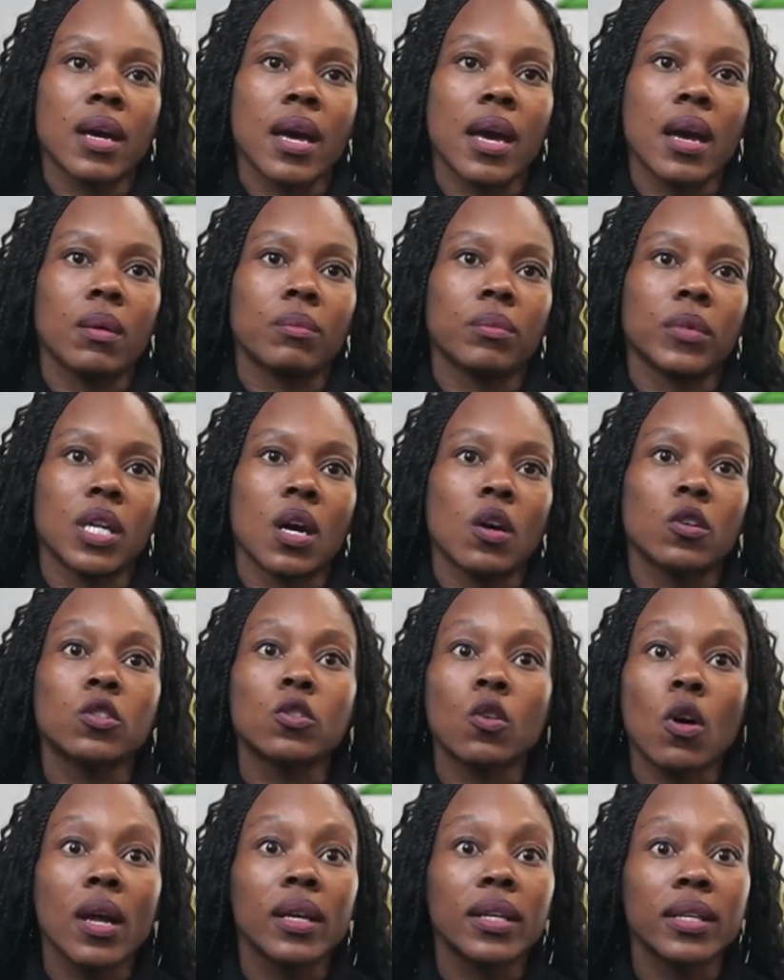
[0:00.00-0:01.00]
in our
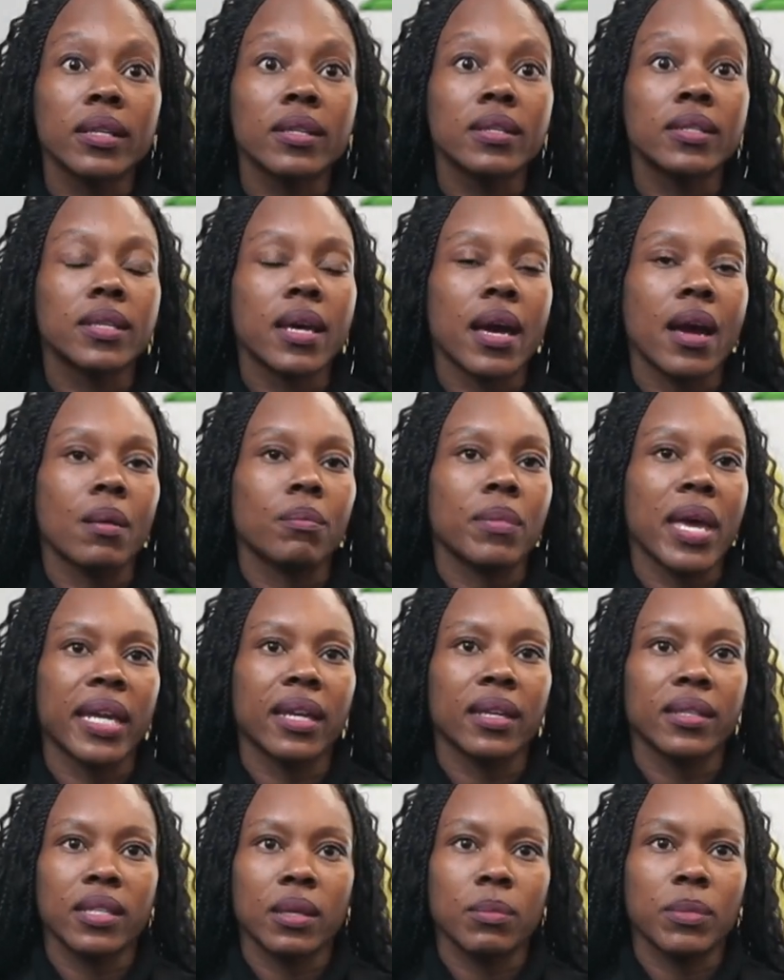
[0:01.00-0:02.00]
scholars,
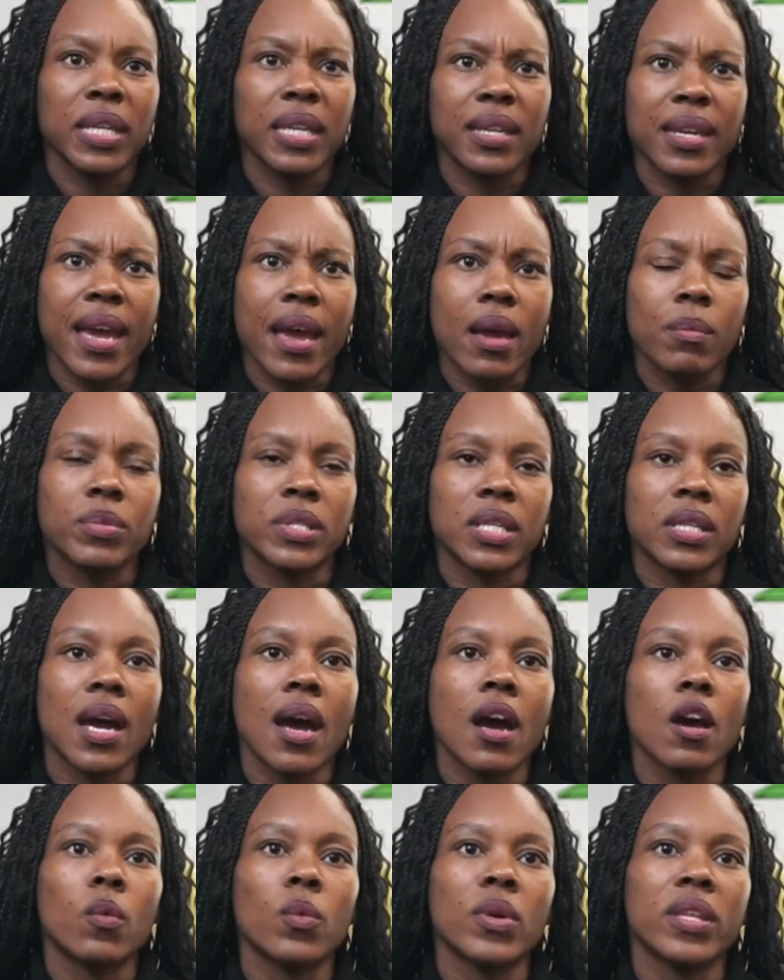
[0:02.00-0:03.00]
academic gaps, and
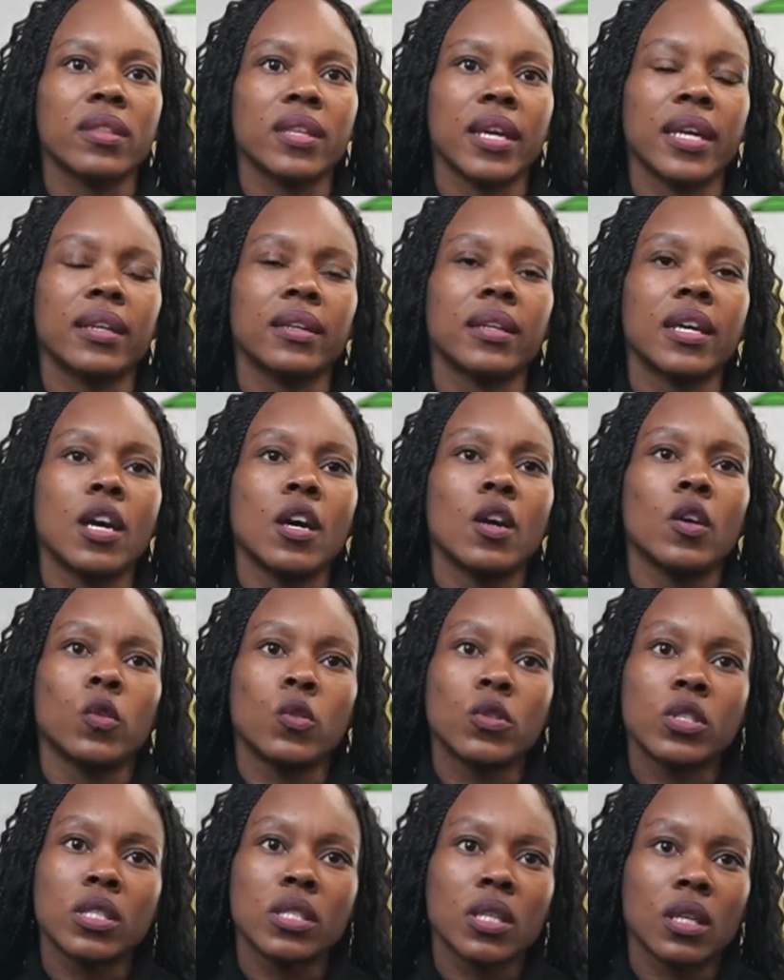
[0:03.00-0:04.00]
how we then
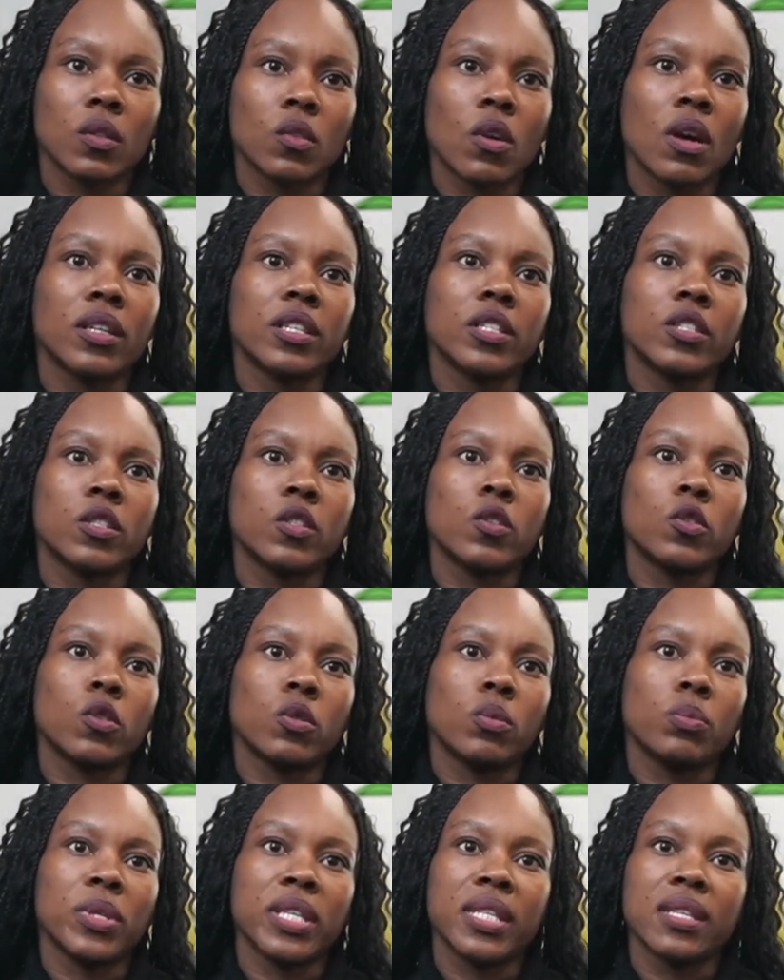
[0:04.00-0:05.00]
use the technology
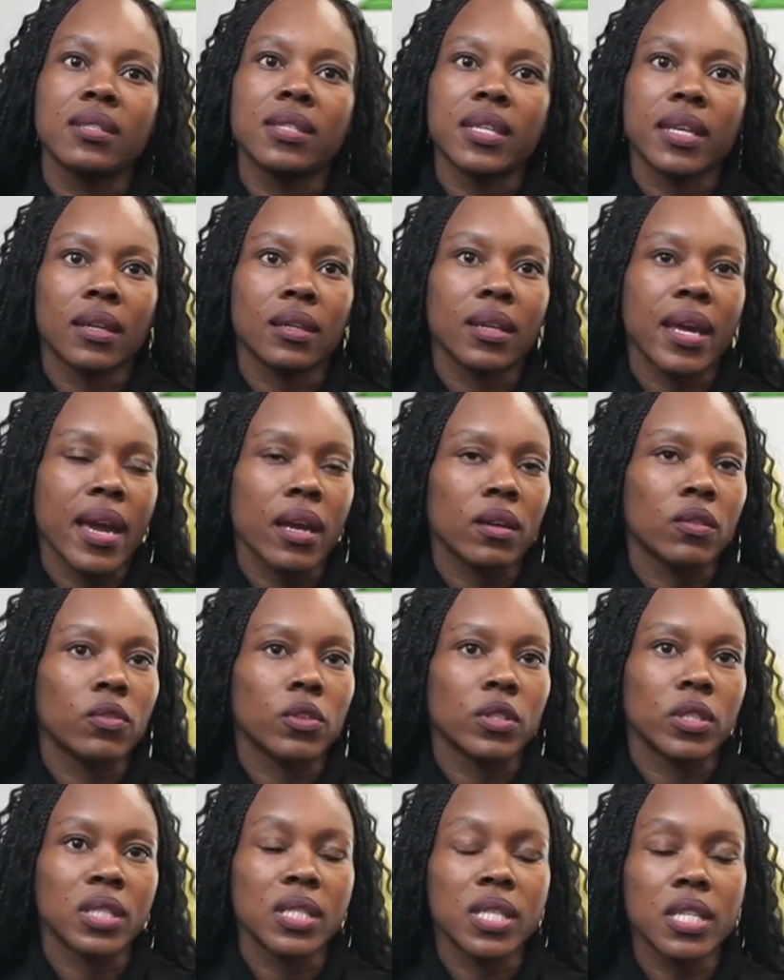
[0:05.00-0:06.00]
to be the second hand
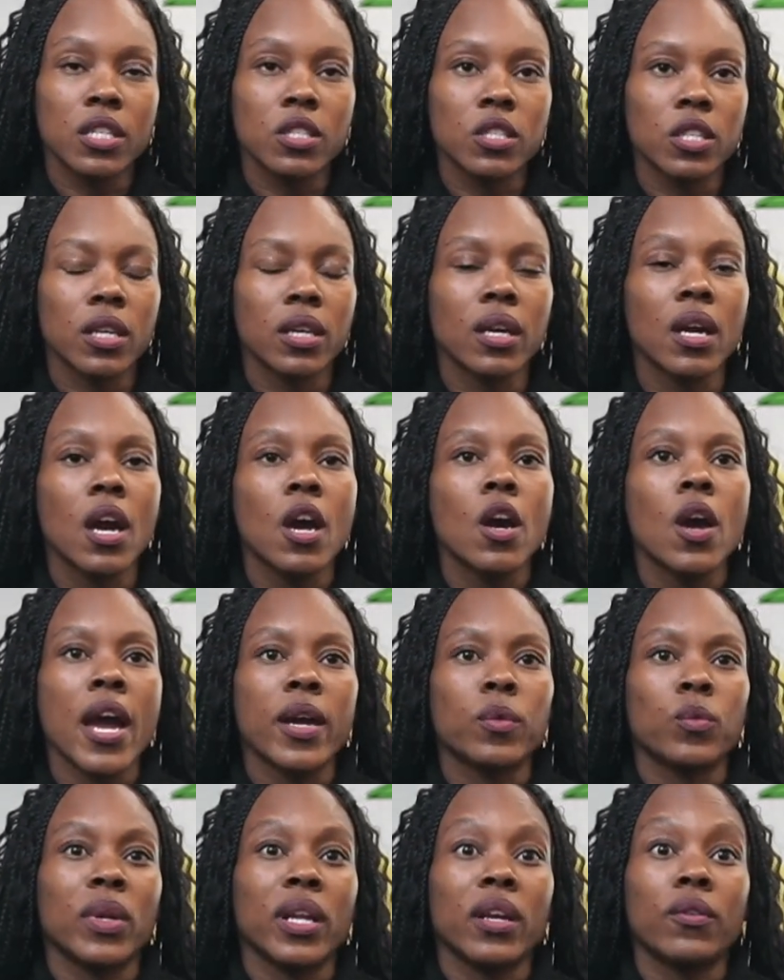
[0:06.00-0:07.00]
for the teacher,
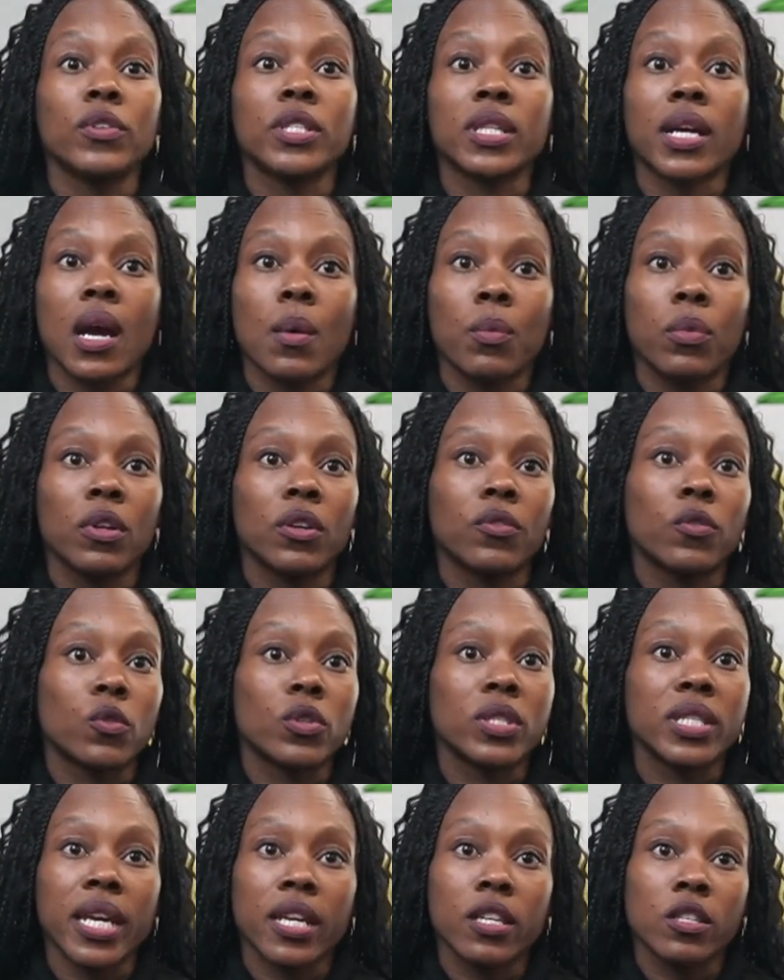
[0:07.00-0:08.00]
and we leverage a couple of
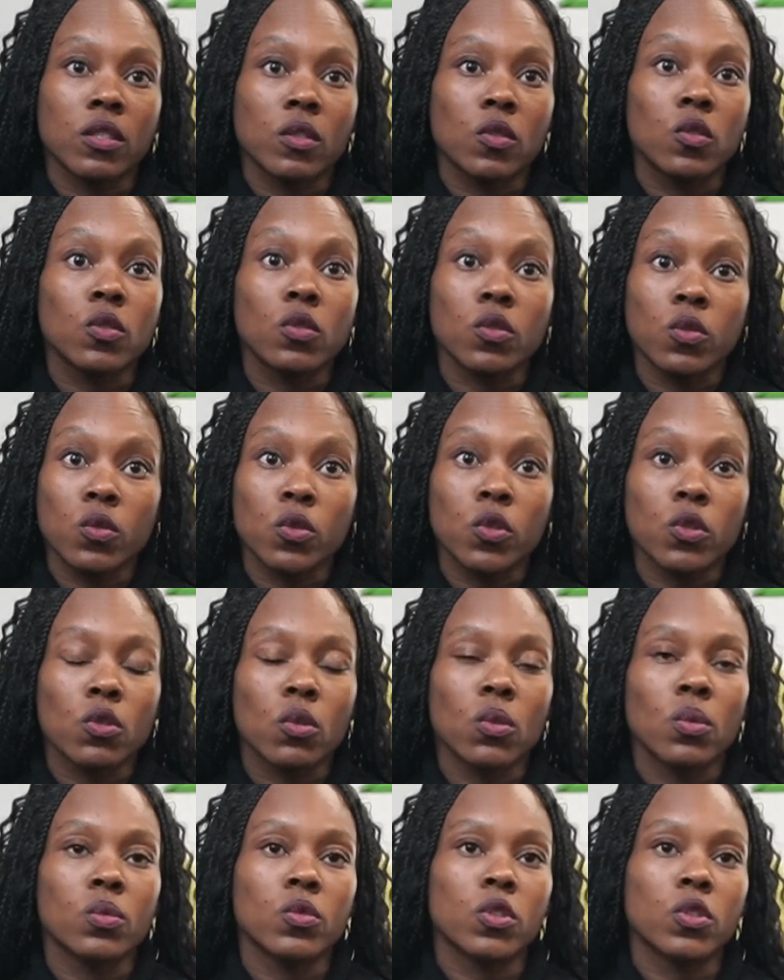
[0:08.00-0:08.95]
rotations to do so.